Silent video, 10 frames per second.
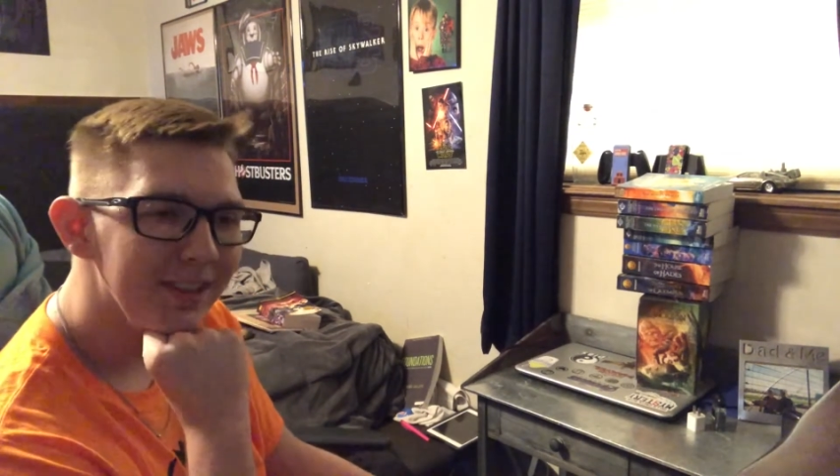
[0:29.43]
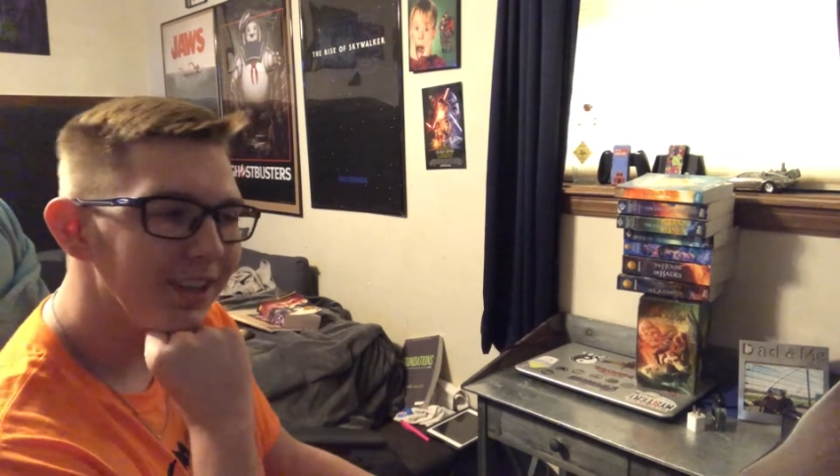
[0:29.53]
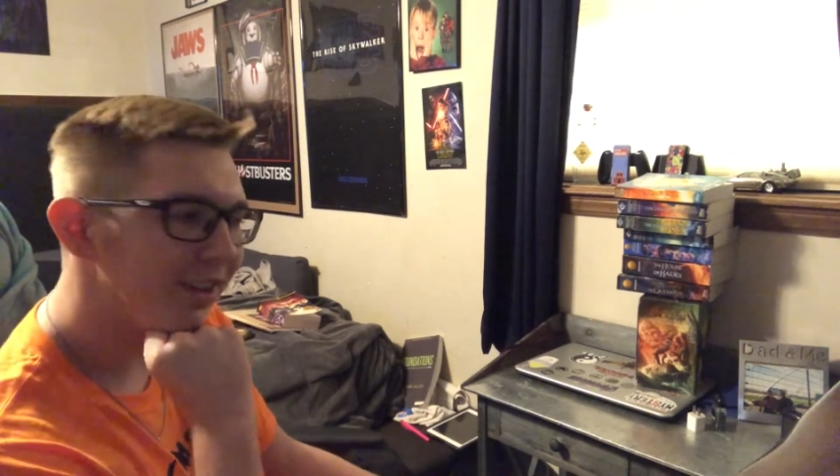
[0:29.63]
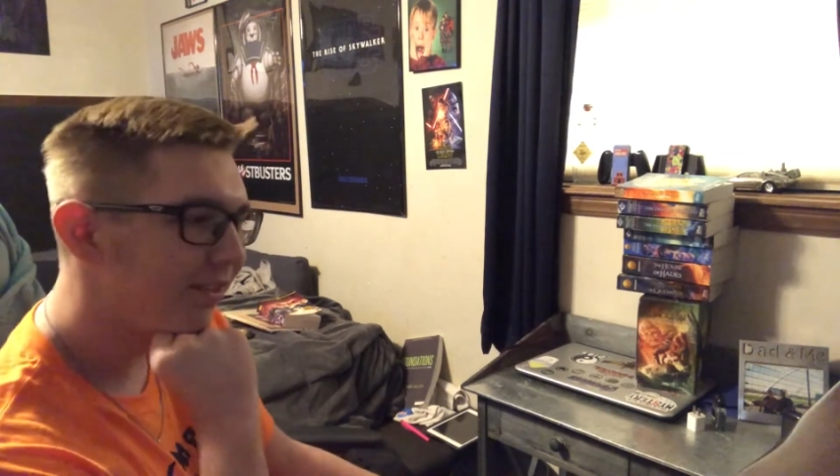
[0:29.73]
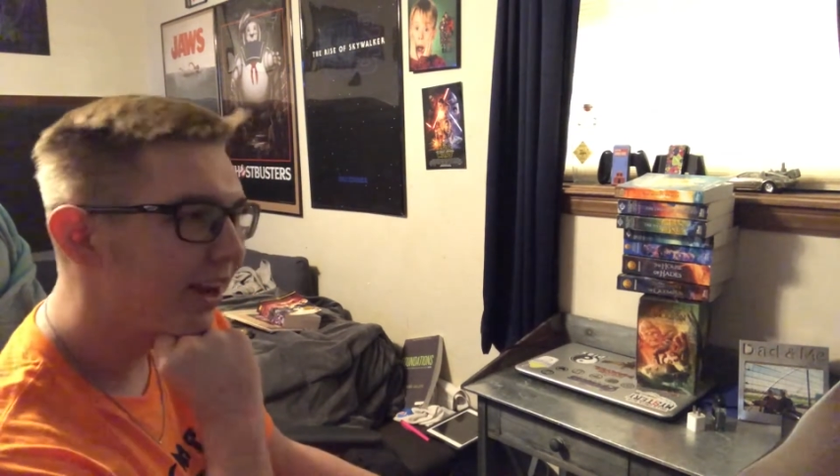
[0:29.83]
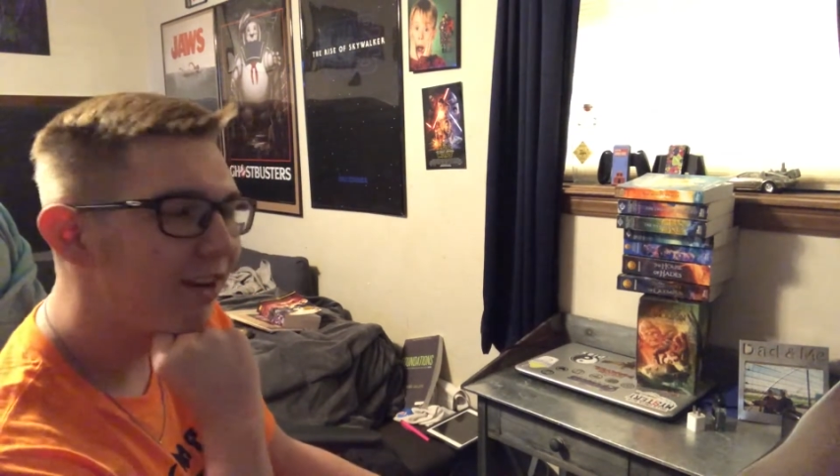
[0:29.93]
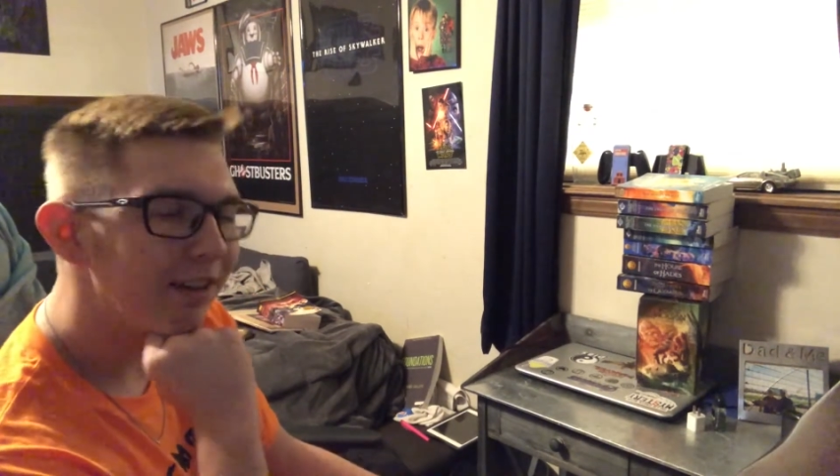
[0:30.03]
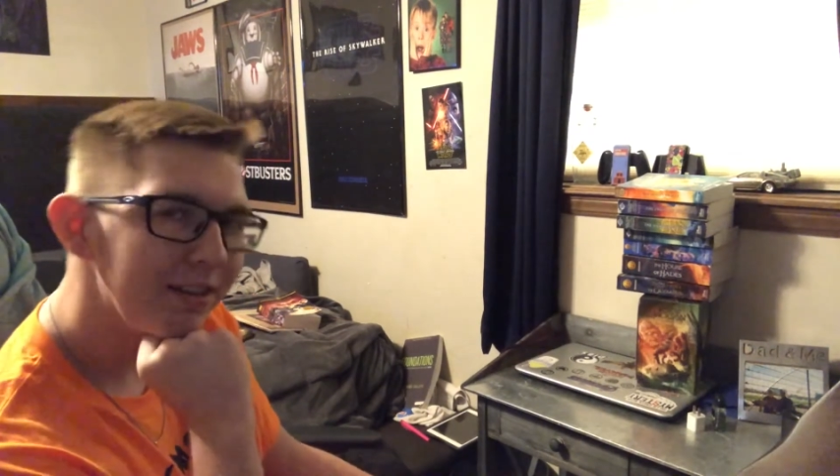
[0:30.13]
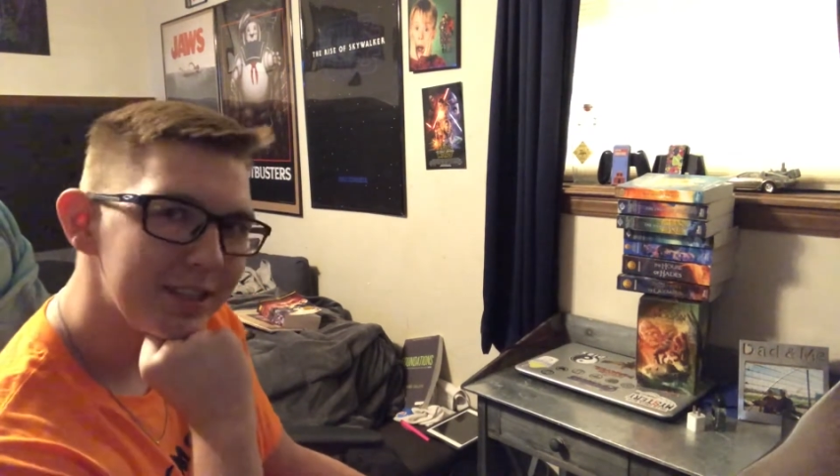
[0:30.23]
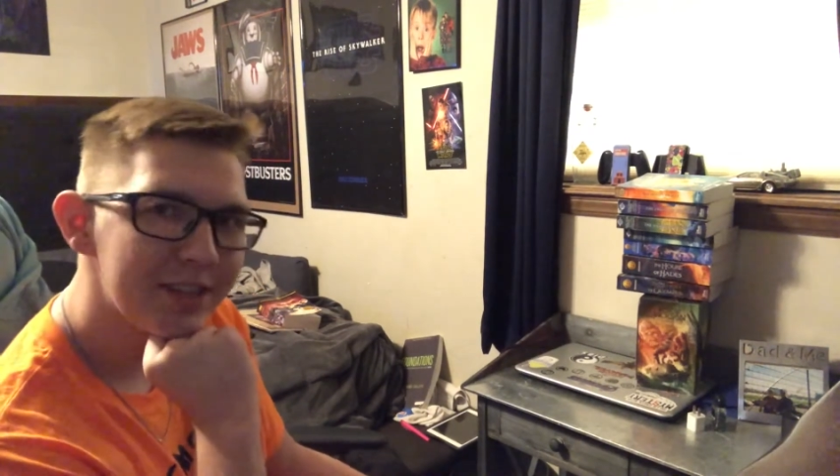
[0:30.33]
of how I
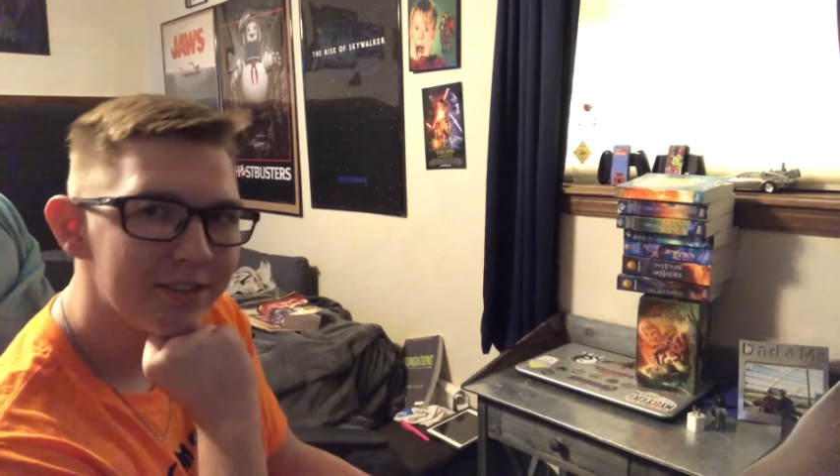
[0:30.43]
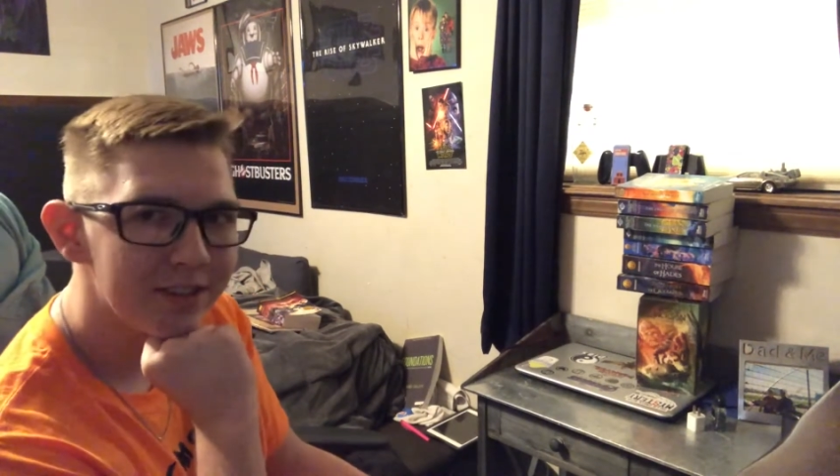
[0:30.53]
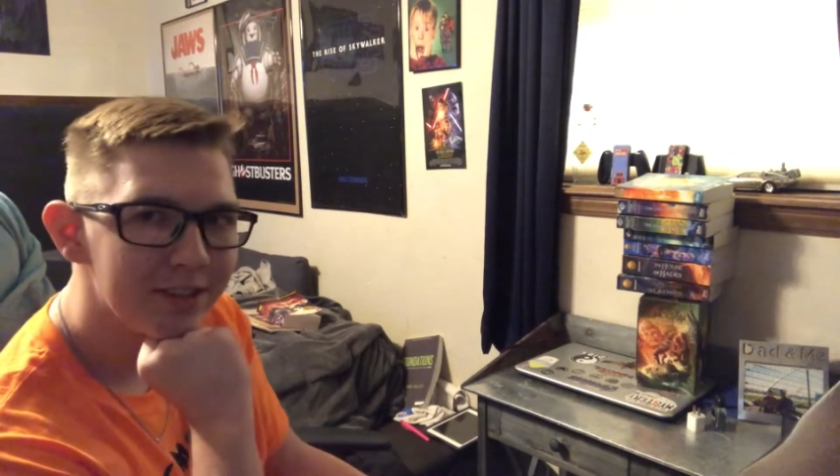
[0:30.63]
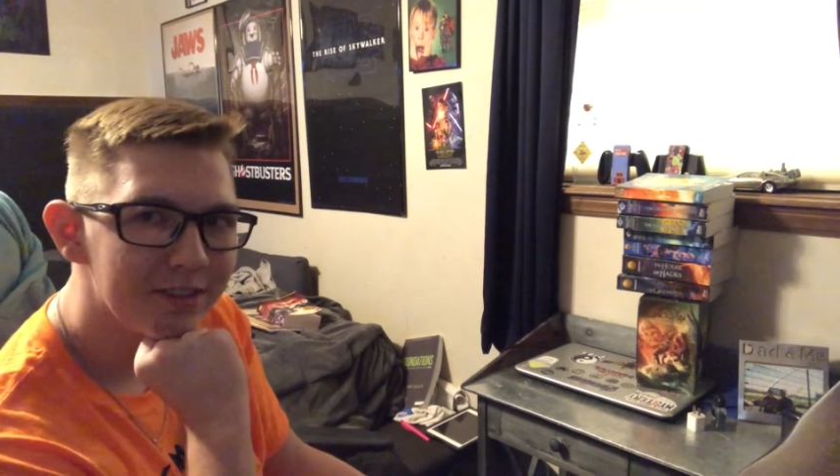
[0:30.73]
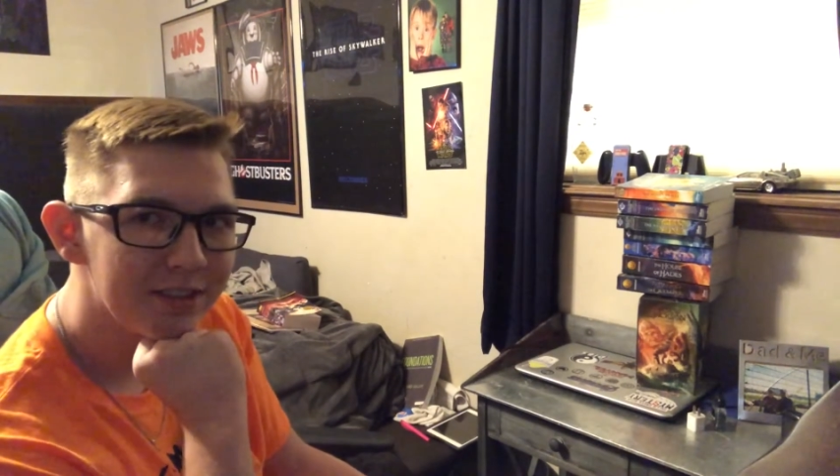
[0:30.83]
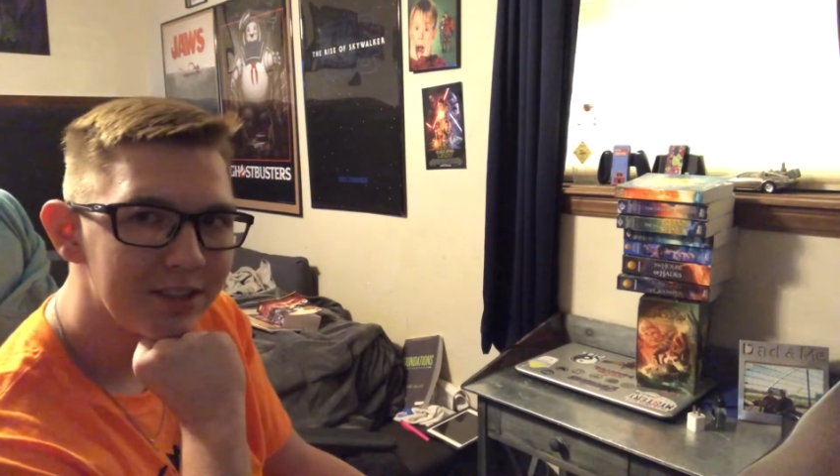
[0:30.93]
was introduced